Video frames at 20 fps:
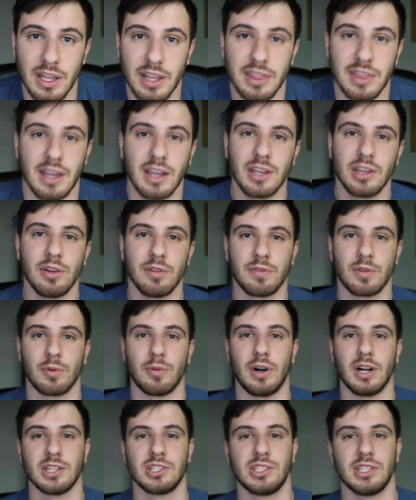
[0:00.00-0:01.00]
Thank you for
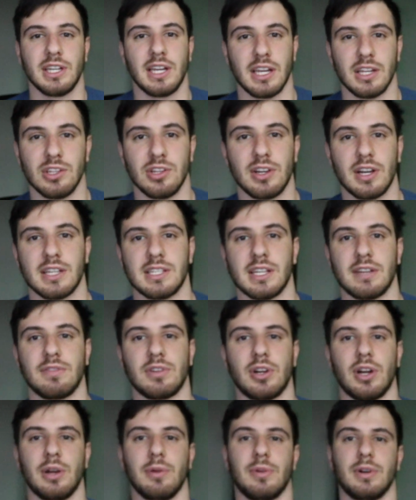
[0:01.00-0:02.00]
watching, and you guys have a
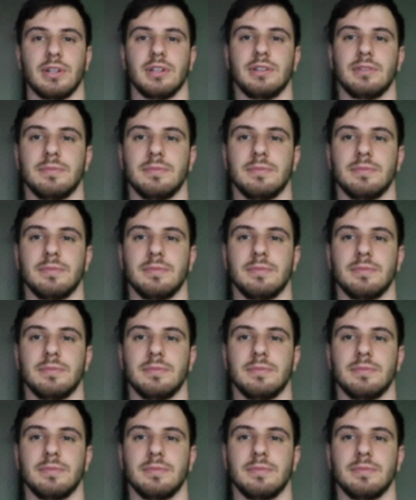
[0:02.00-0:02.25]
great one.